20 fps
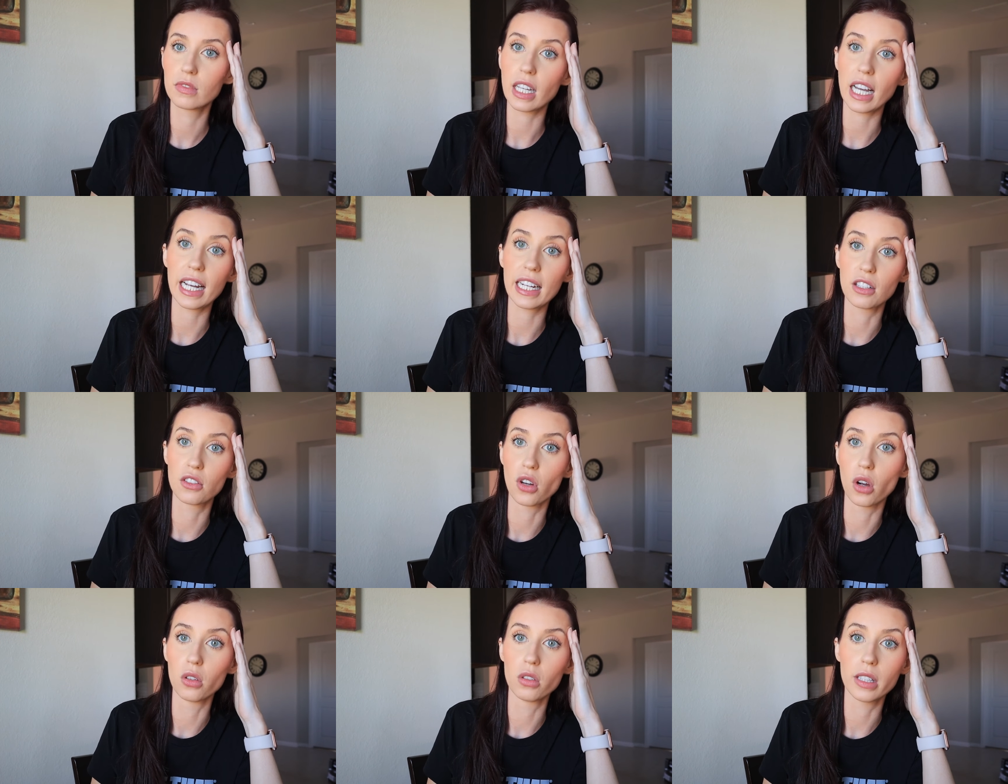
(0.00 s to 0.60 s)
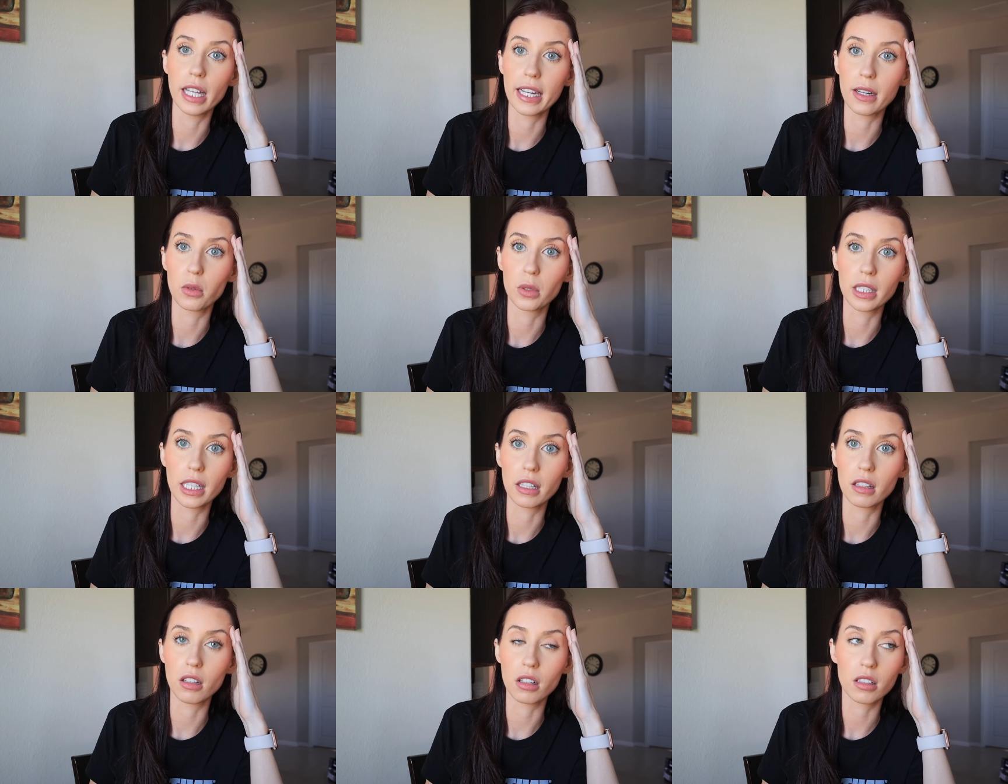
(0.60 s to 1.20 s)
I don't like
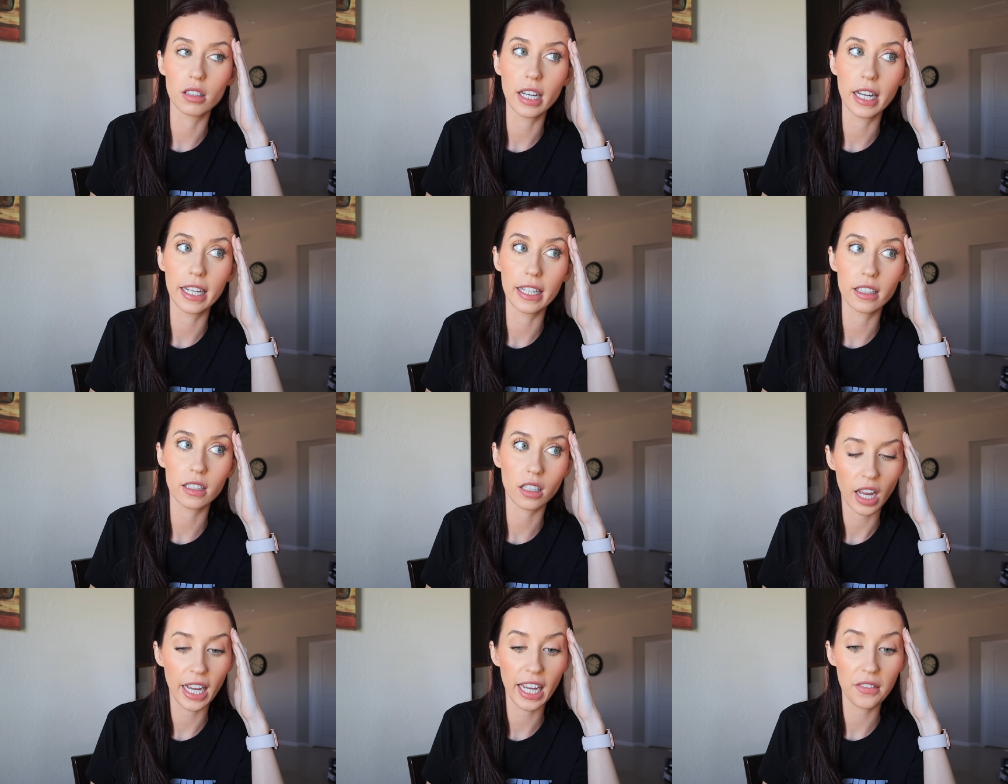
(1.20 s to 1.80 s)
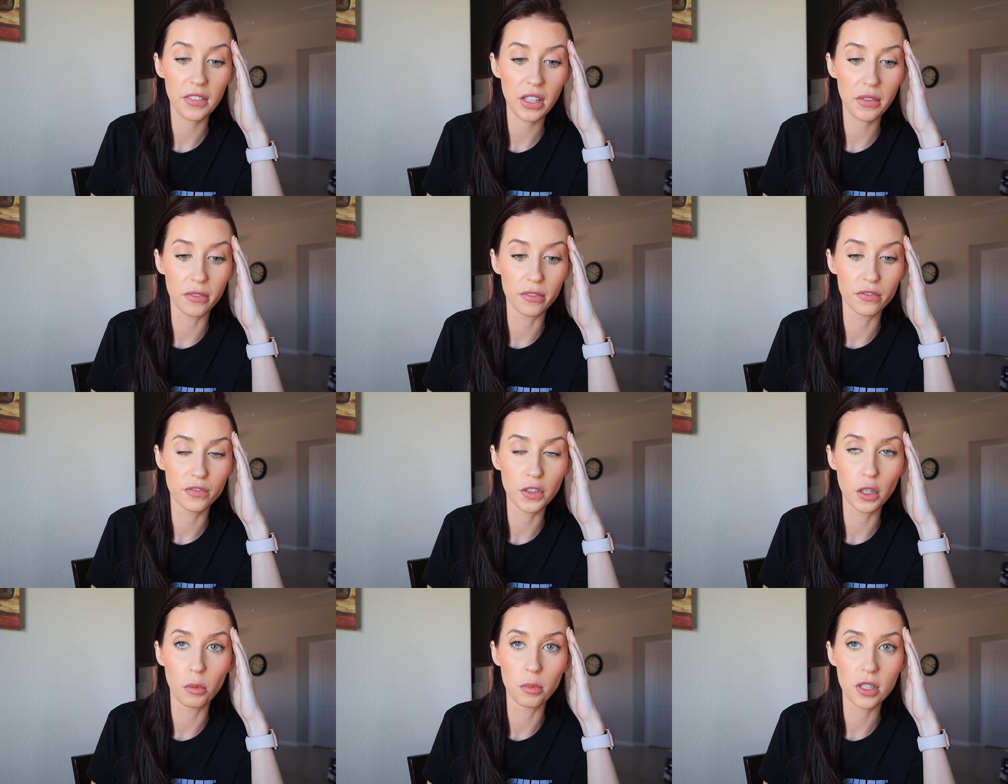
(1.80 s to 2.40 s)
what they look like. I haven't even
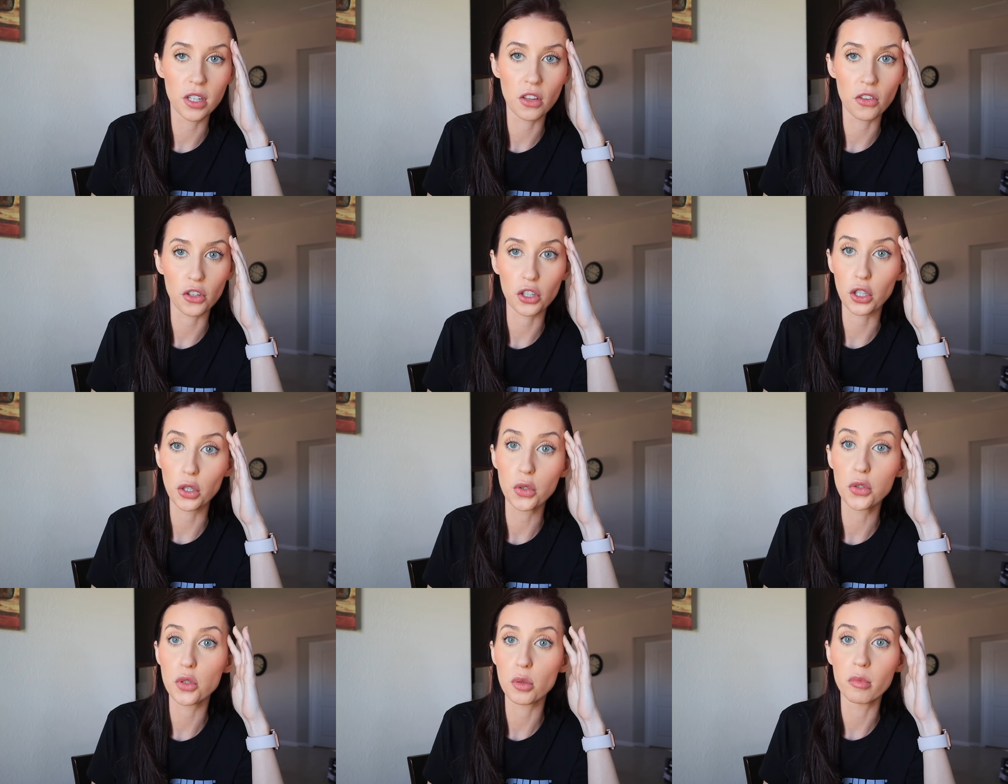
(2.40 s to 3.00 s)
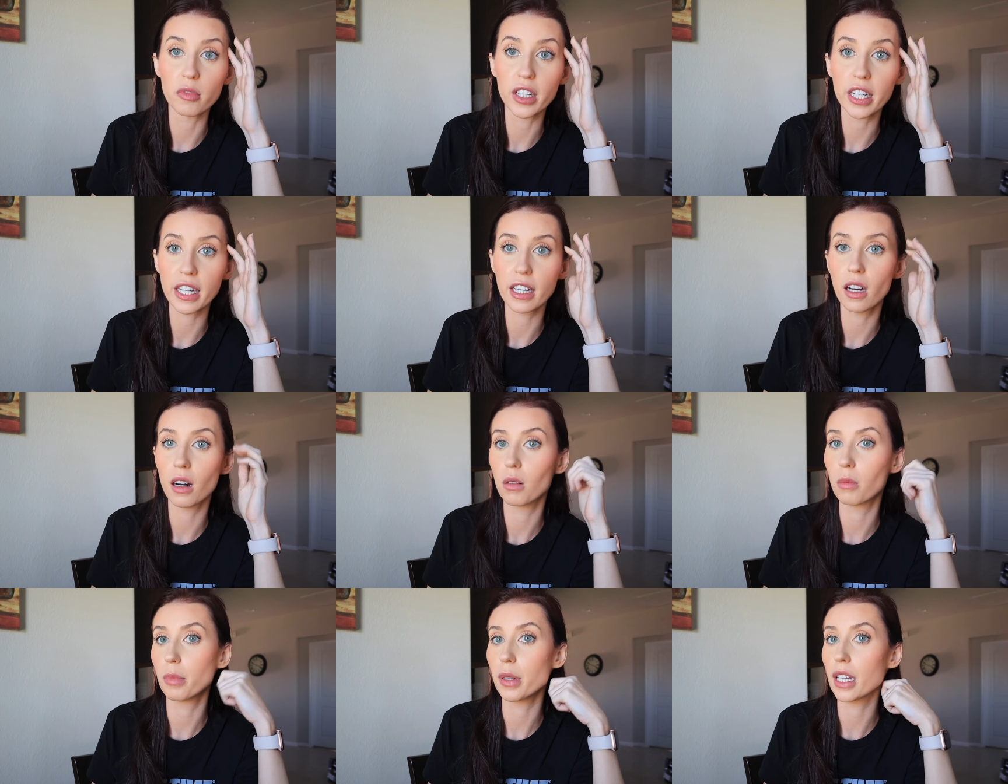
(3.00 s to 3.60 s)
filmed another YouTube
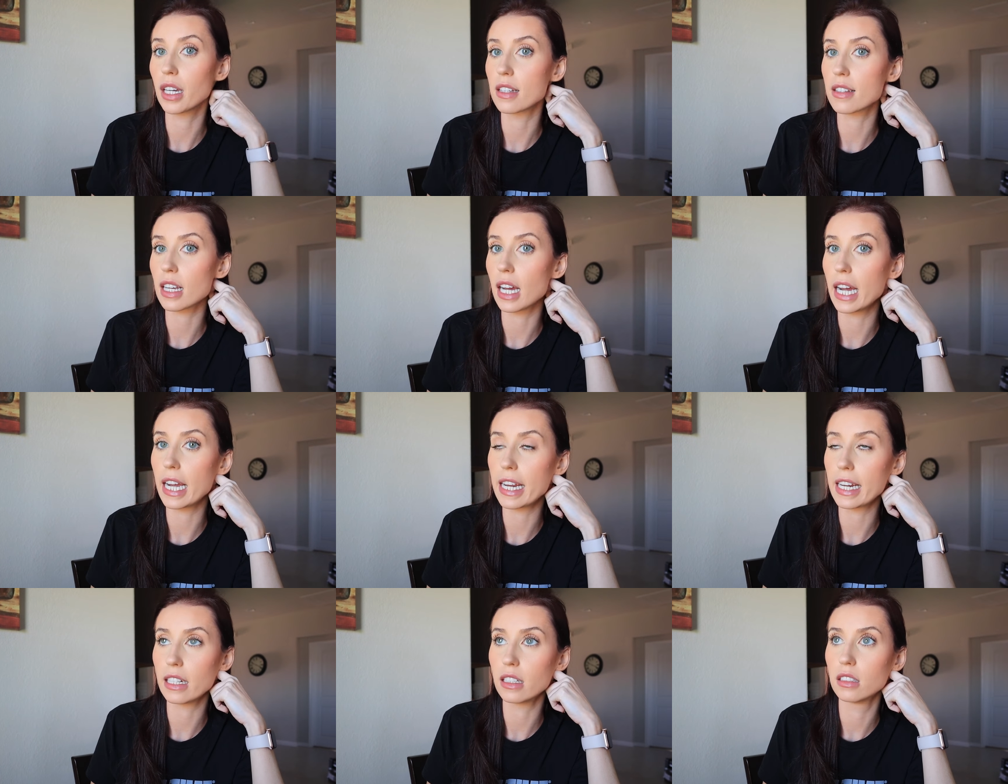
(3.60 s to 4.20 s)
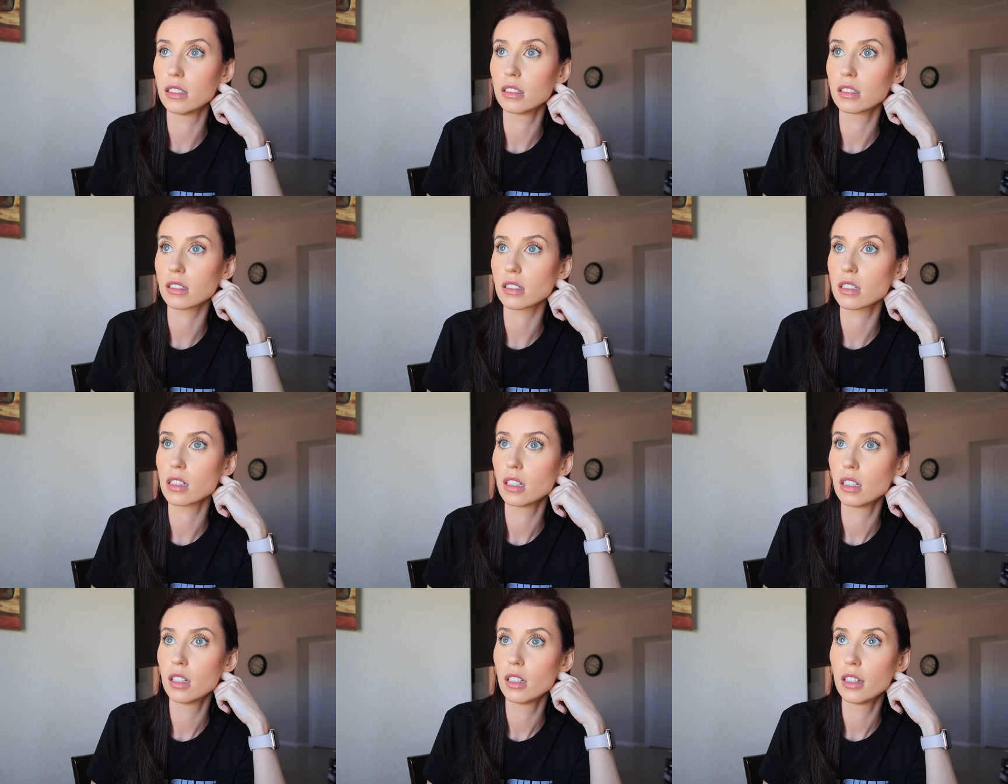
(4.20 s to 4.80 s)
video because I
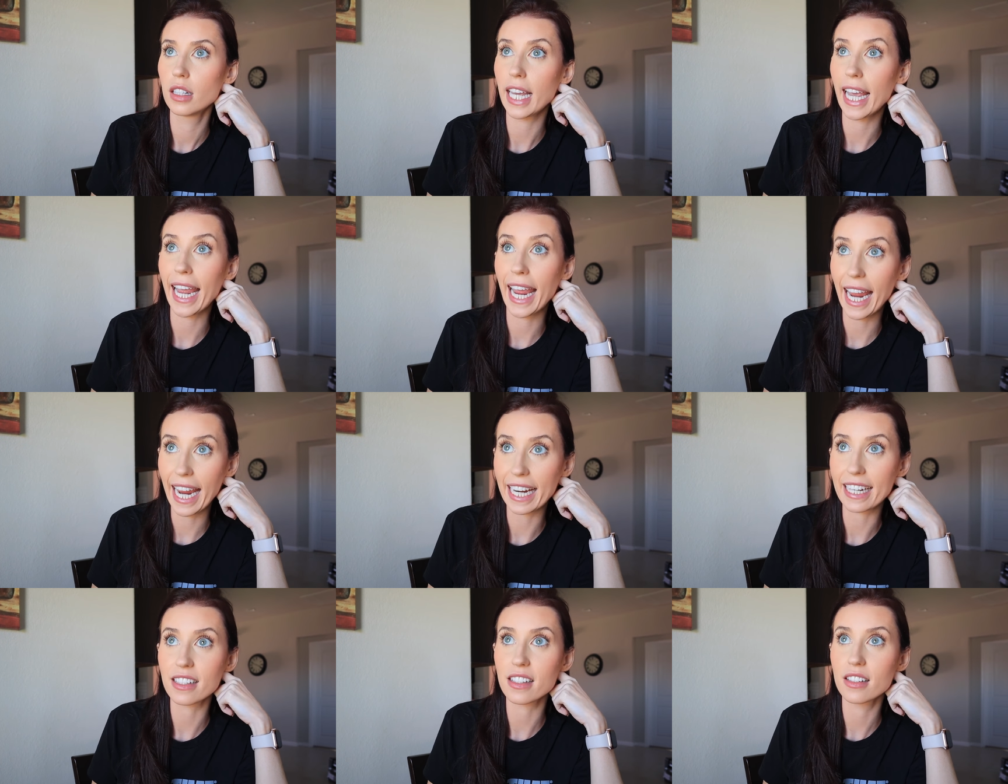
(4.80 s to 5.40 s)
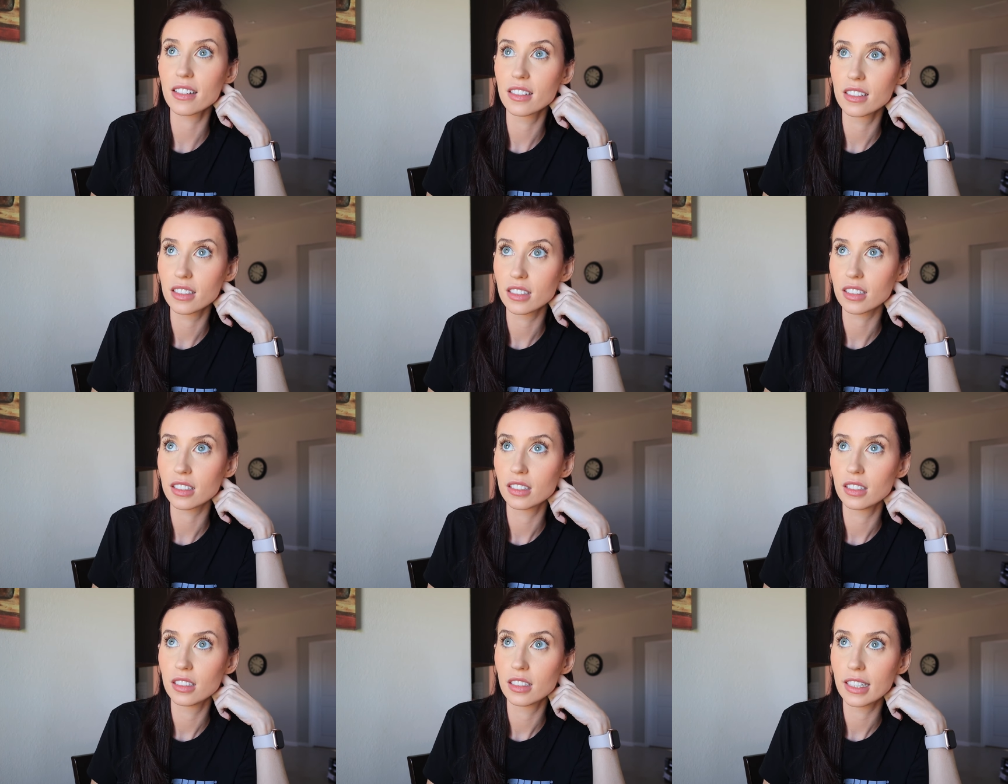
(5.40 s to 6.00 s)
hate,
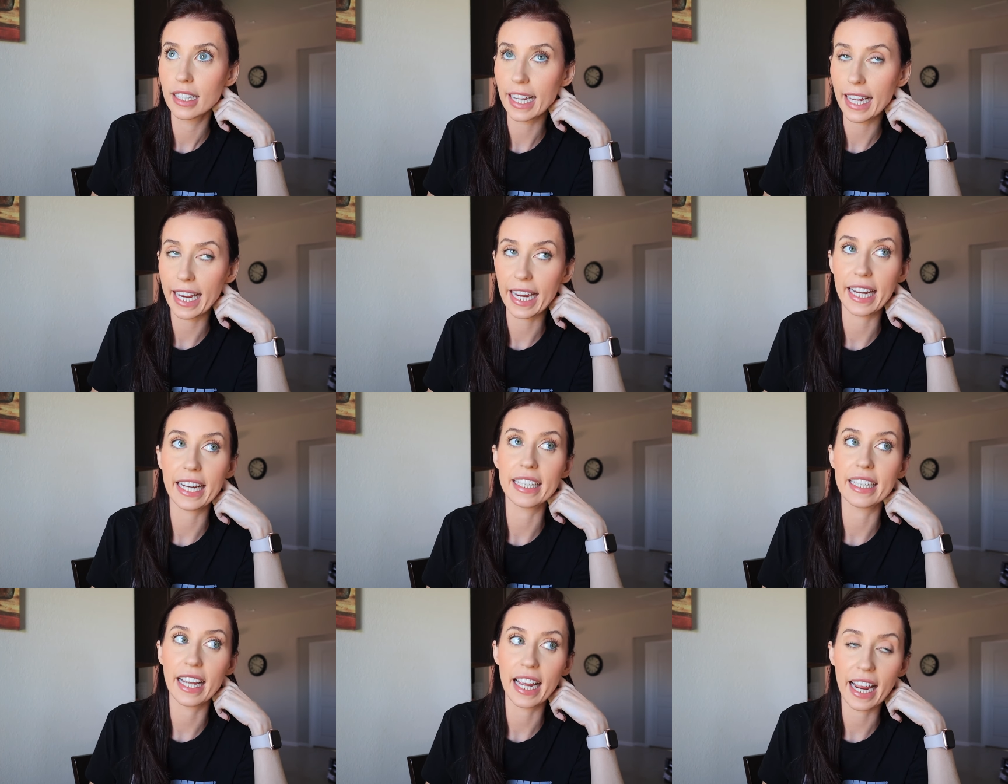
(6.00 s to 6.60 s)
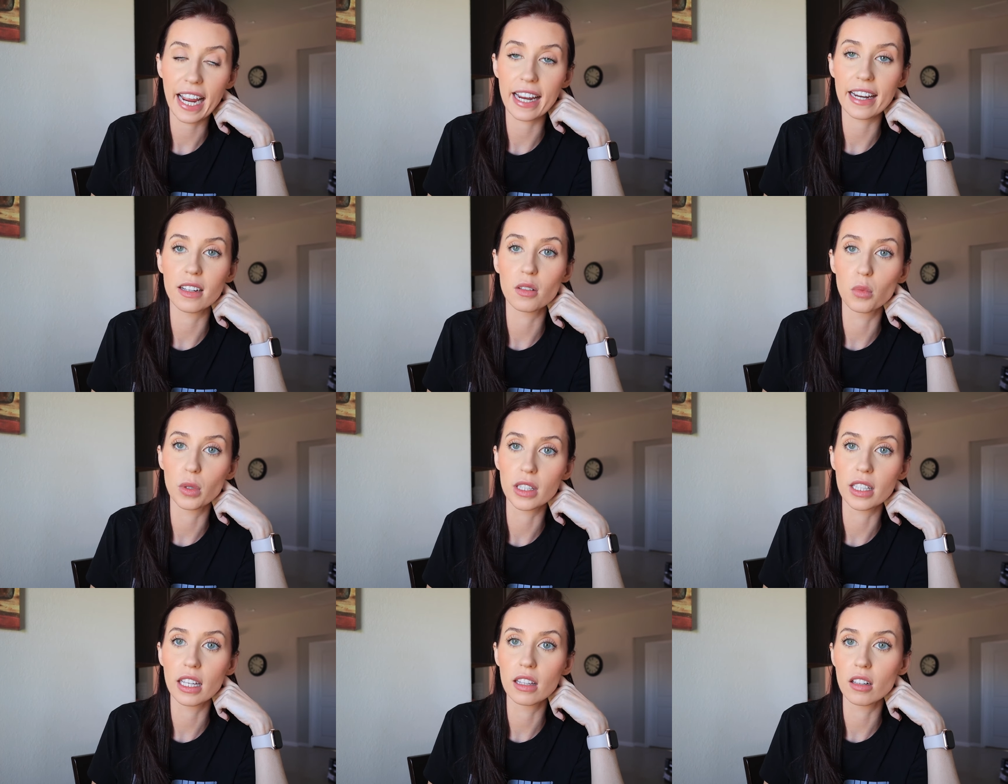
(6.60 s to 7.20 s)
hate,
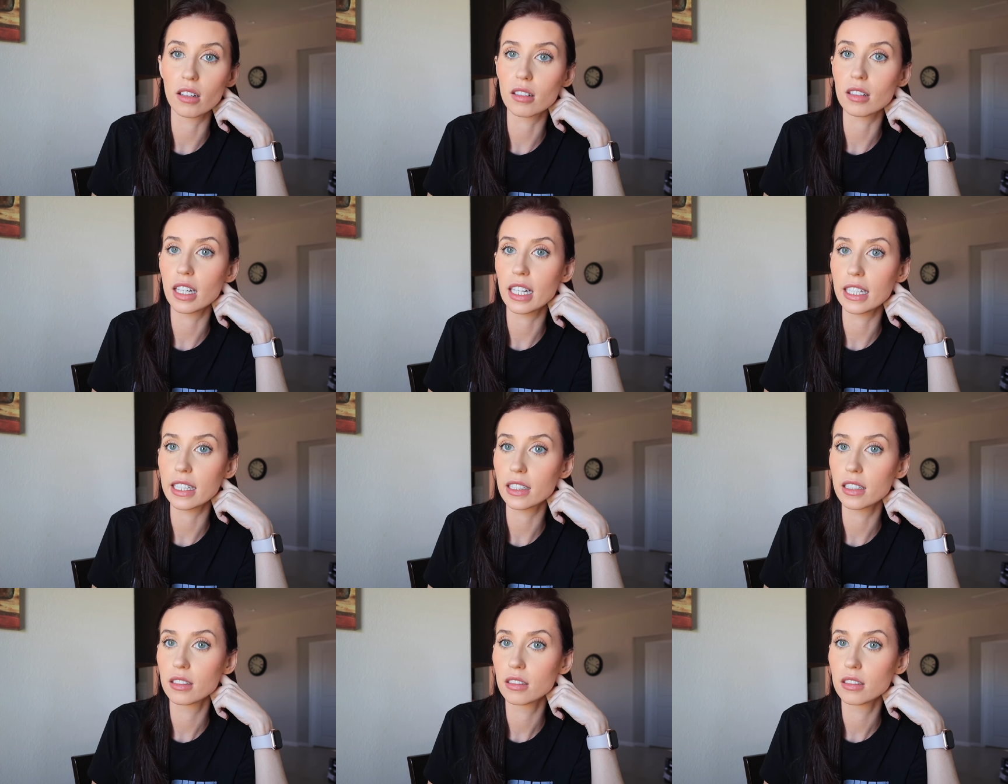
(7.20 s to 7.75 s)
hate what they look like